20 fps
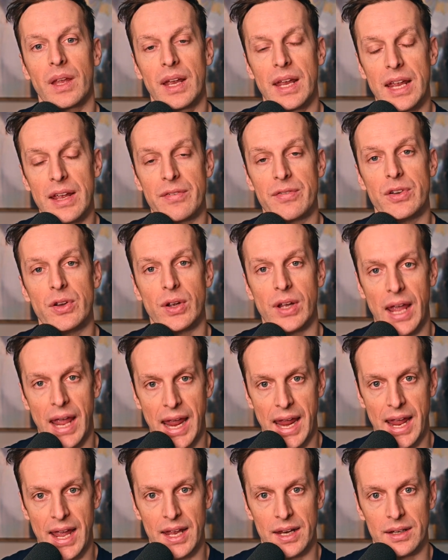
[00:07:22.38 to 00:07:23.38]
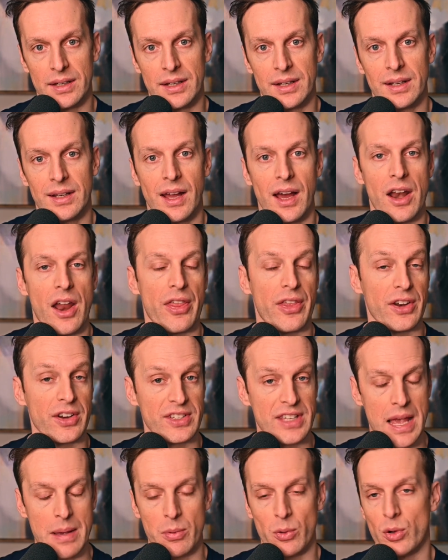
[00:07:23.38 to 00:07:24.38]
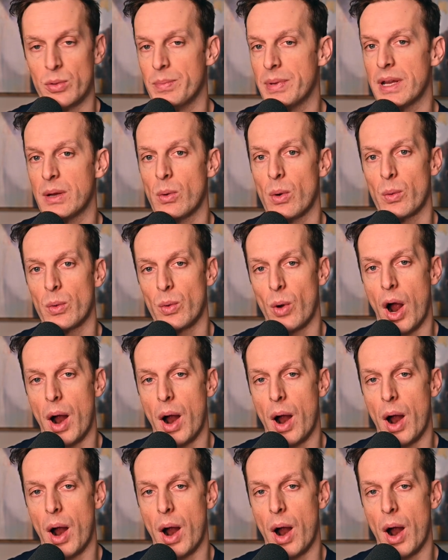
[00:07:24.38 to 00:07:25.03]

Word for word: if you can. Another example would be when we're